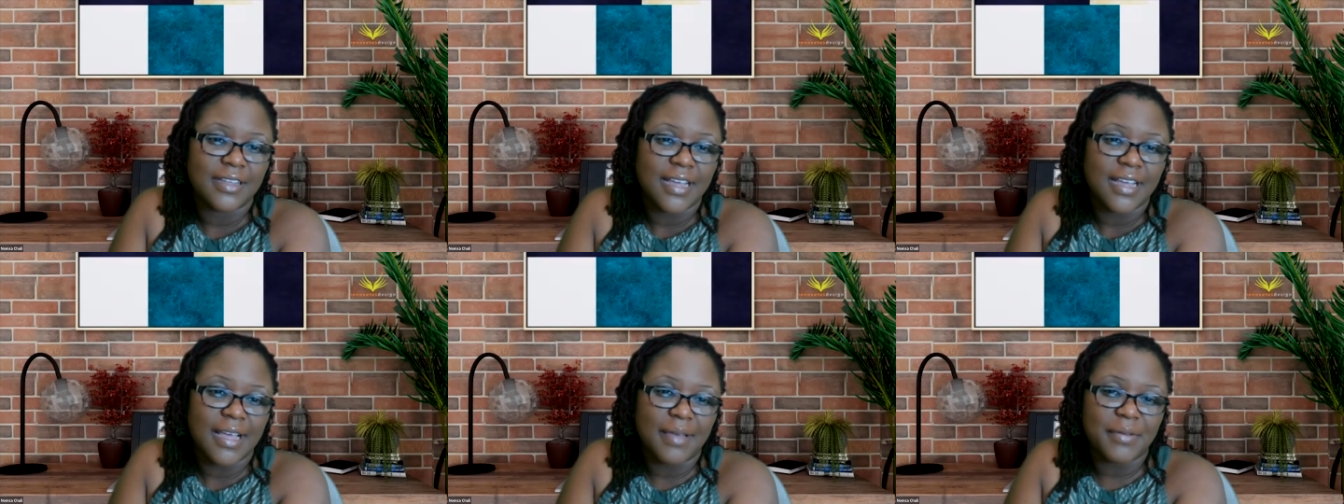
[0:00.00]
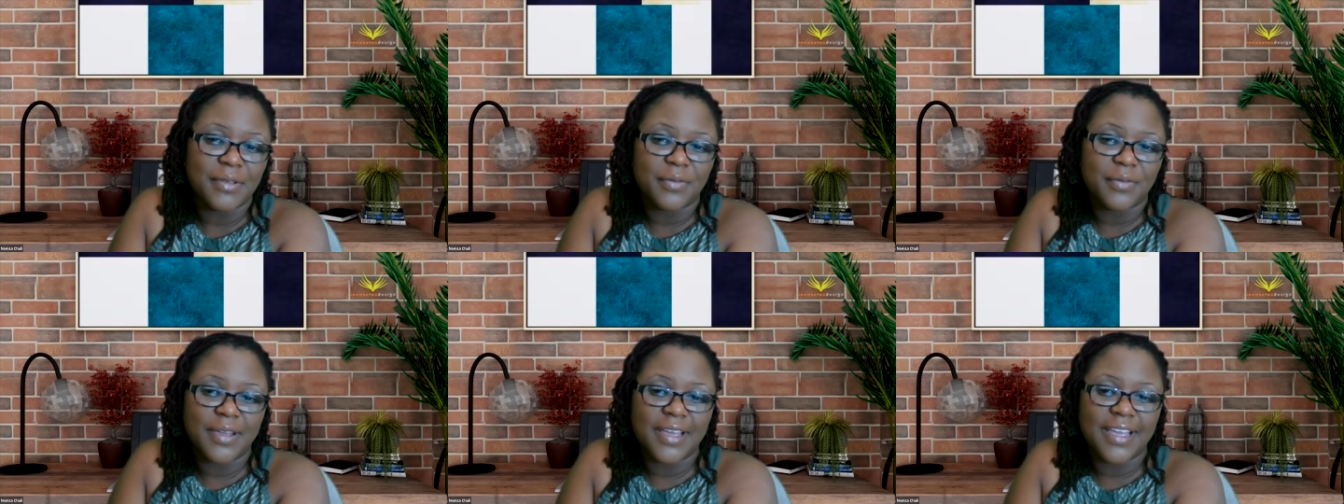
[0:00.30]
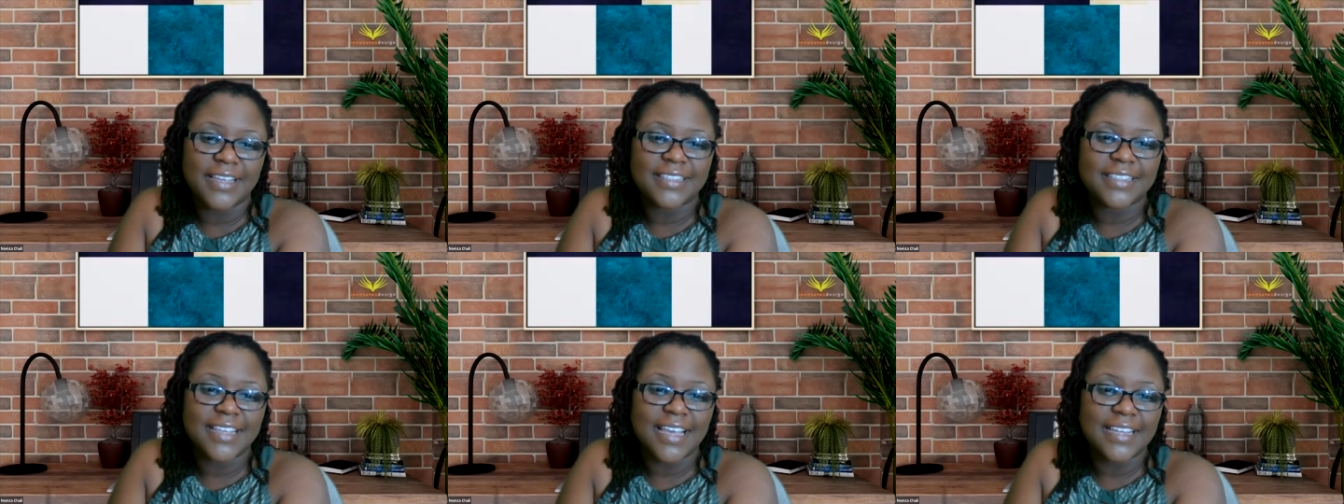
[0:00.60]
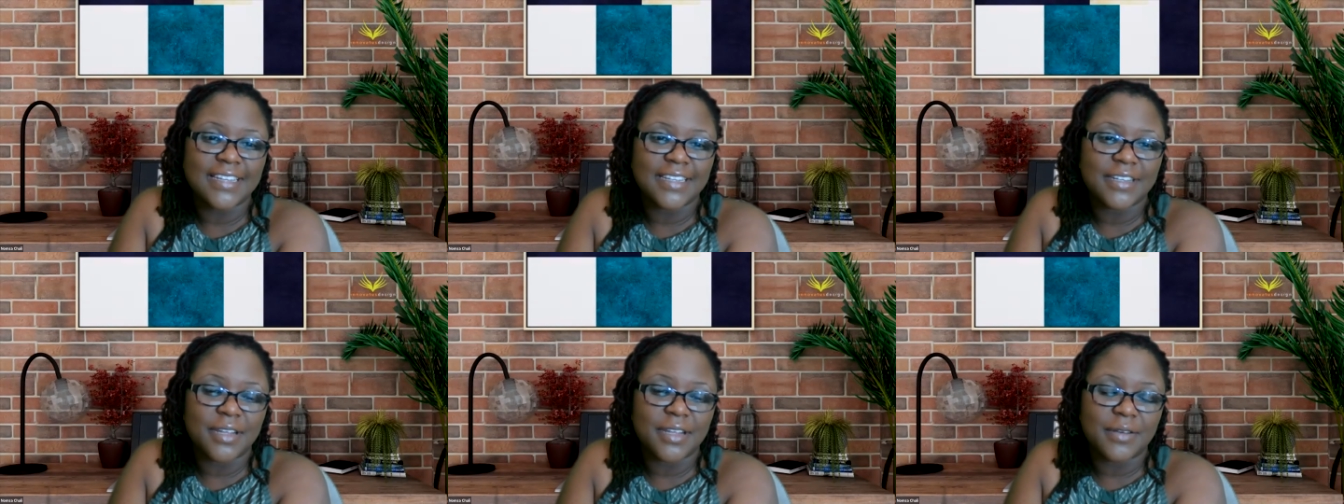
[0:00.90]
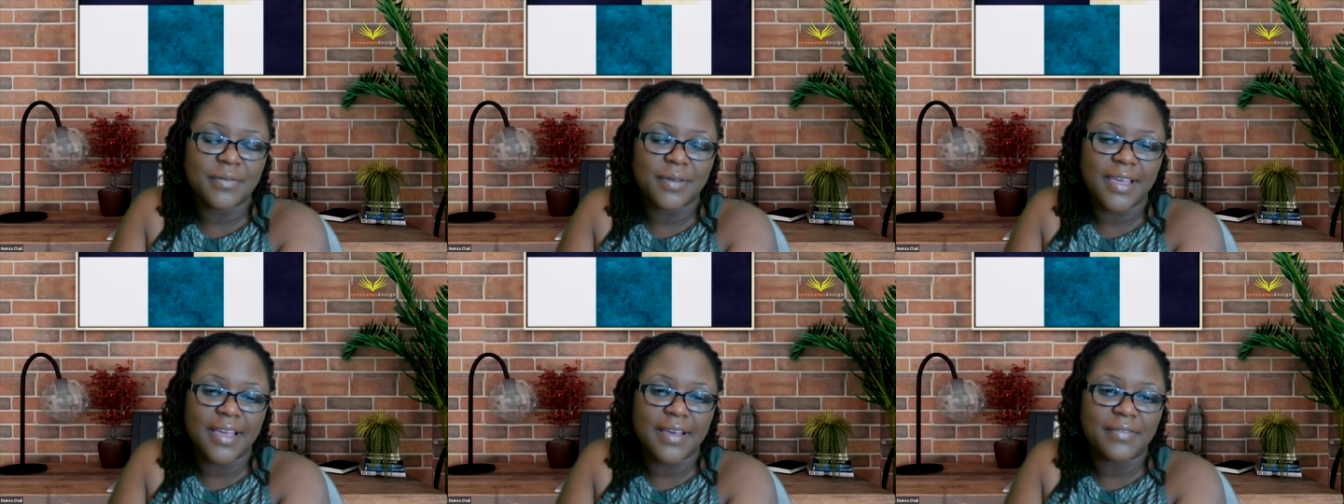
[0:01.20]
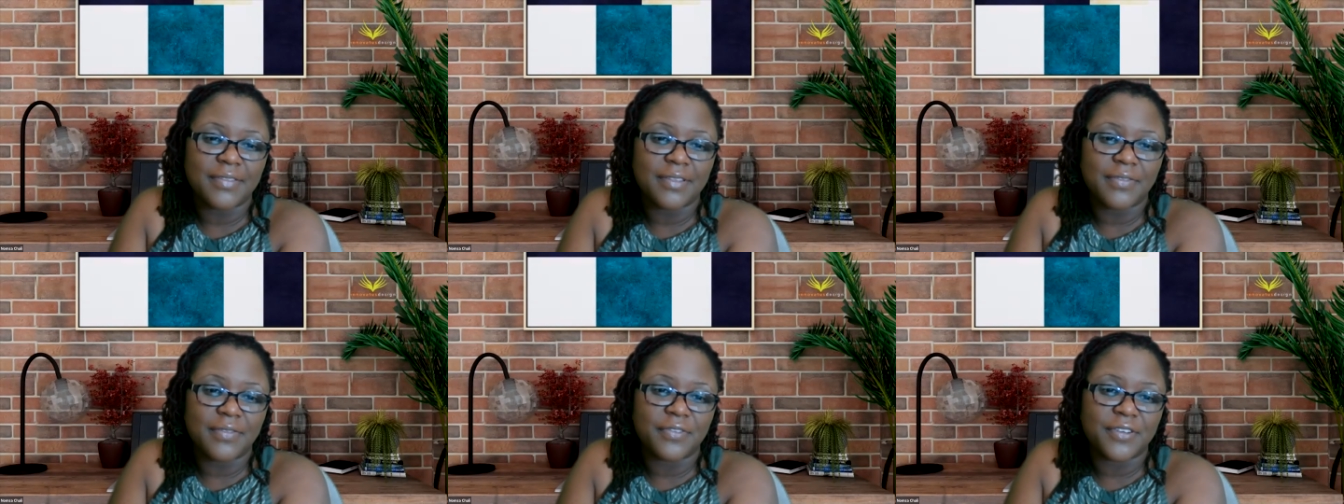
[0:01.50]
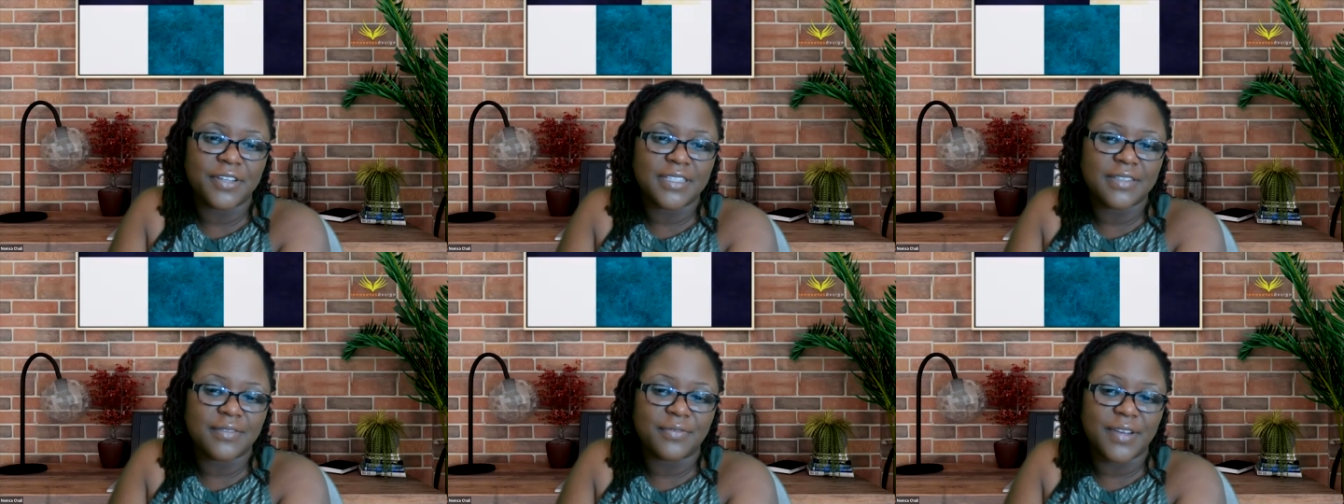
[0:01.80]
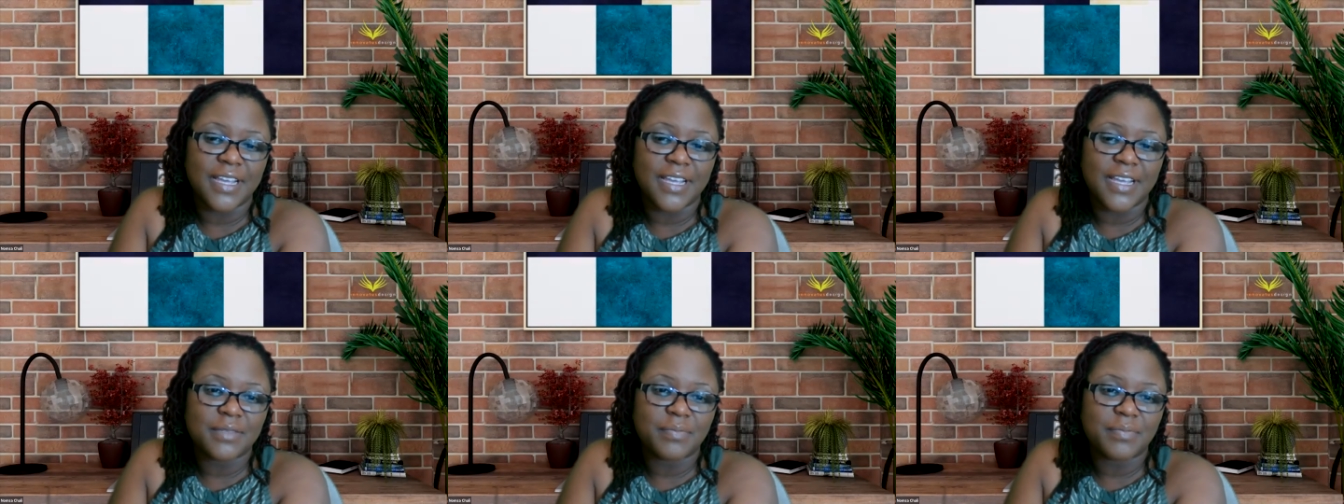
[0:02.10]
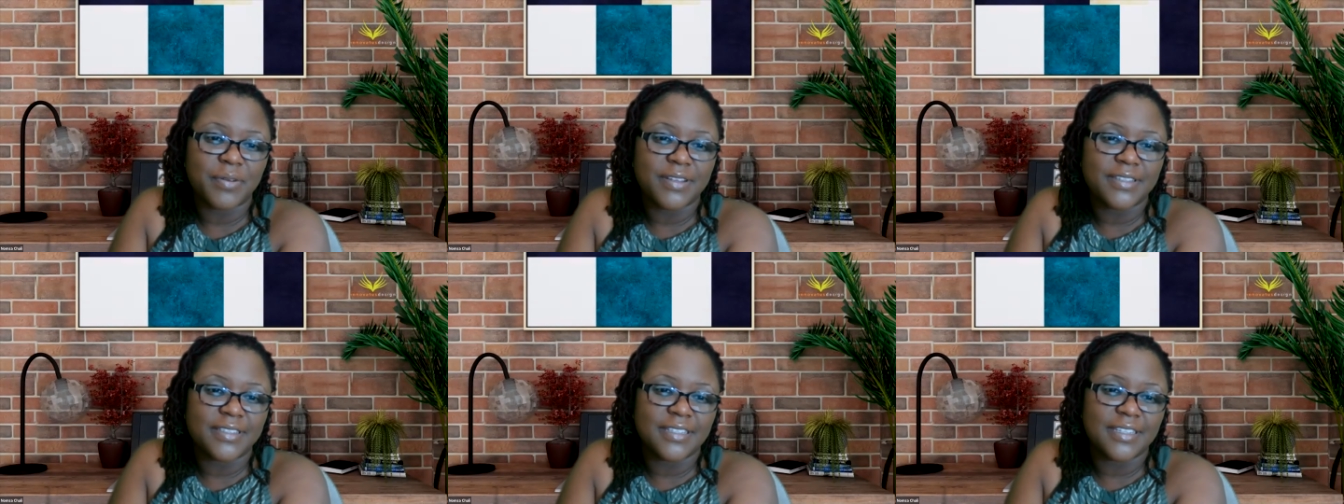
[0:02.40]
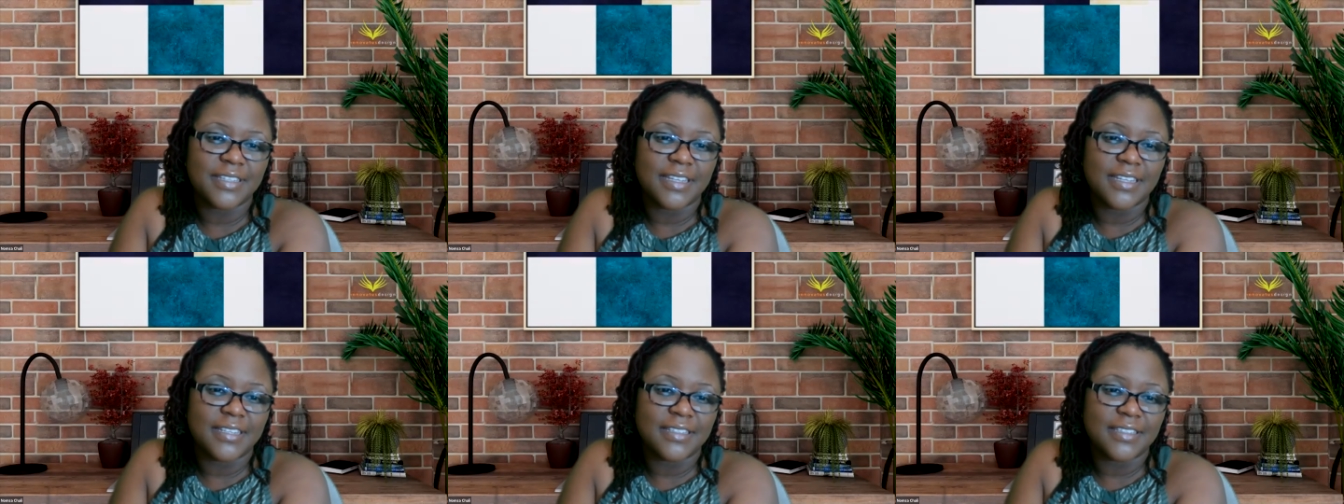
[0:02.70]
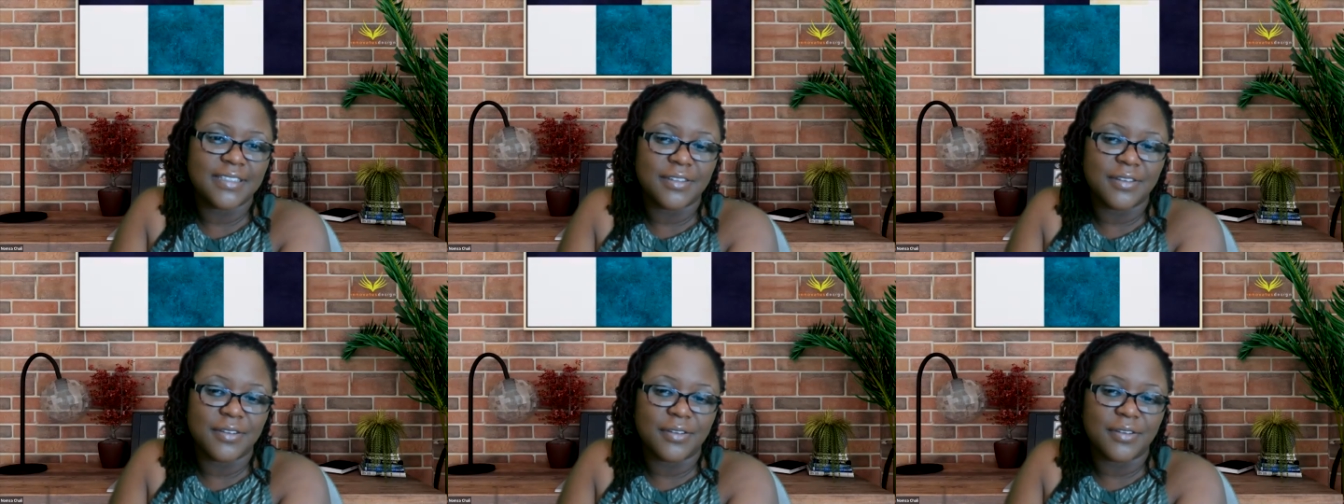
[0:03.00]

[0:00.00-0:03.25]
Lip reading: I mean, we're excited that we have the first vice president,